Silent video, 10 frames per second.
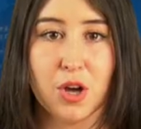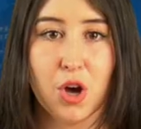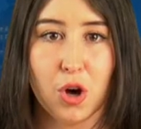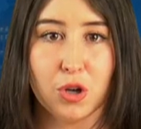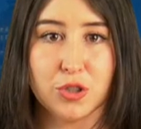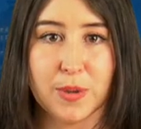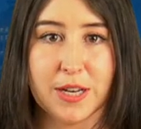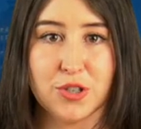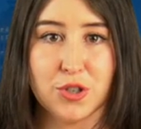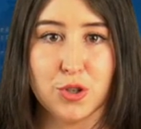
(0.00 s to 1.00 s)
Hole
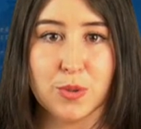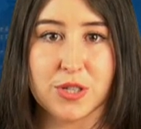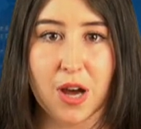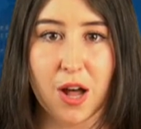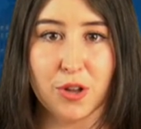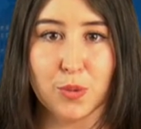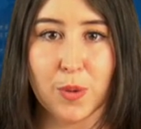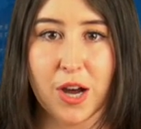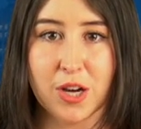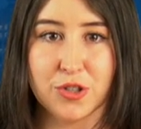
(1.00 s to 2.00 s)
22 was collared
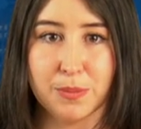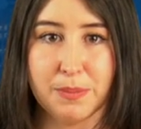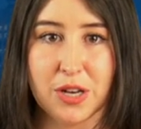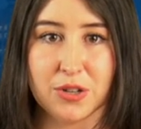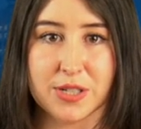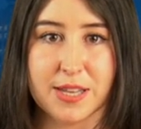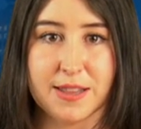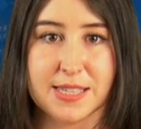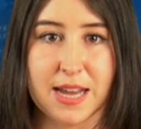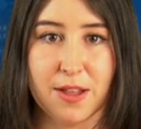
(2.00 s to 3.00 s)
100 meters to
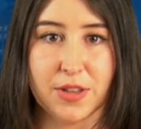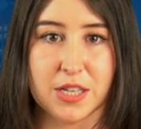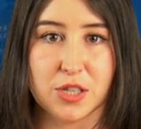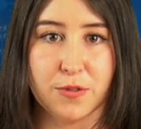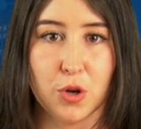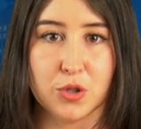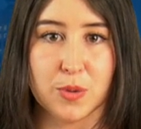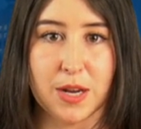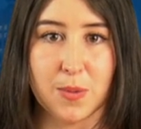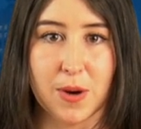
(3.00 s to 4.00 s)
the southeast of Hole
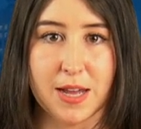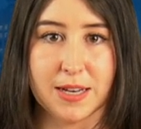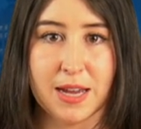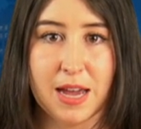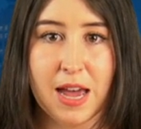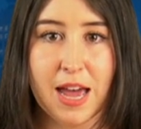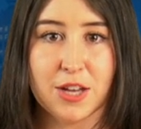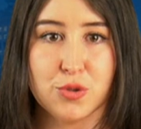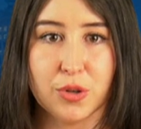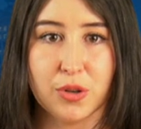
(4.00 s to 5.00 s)
21
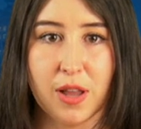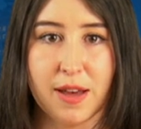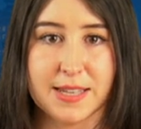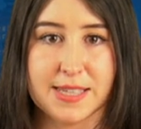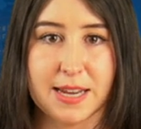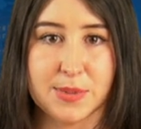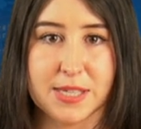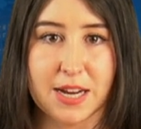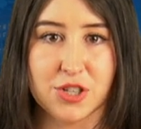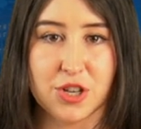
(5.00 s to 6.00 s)
and drilled along the same
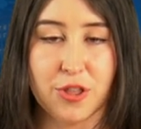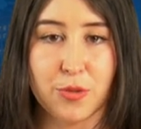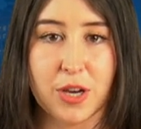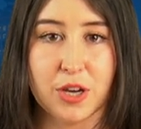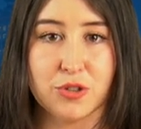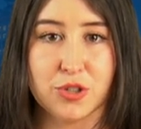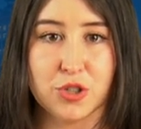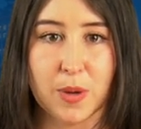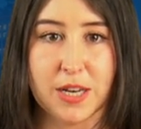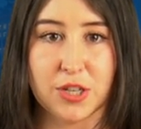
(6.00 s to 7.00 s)
section at
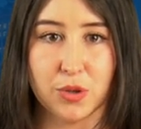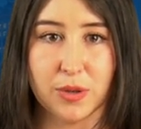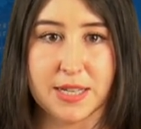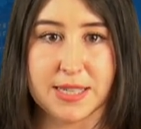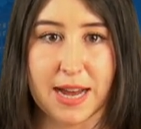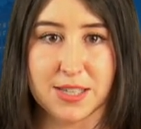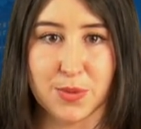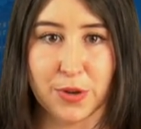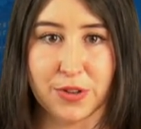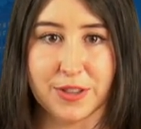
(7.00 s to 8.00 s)
320 degrees
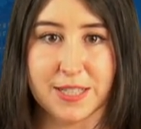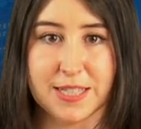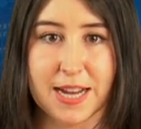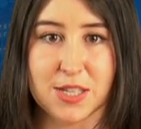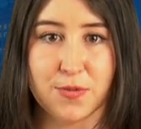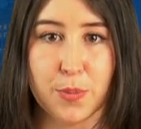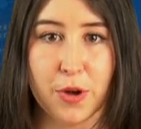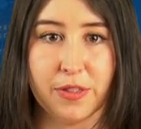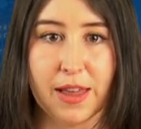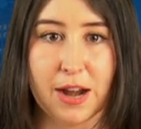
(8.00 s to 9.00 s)
azimuth to test for
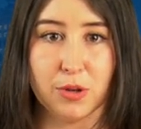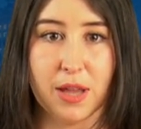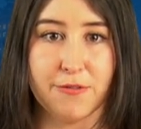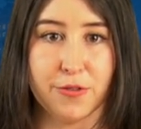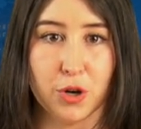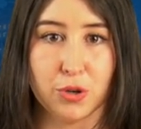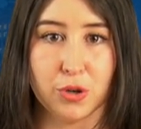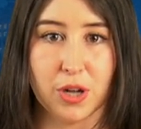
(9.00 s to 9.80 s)
both lateral and vertical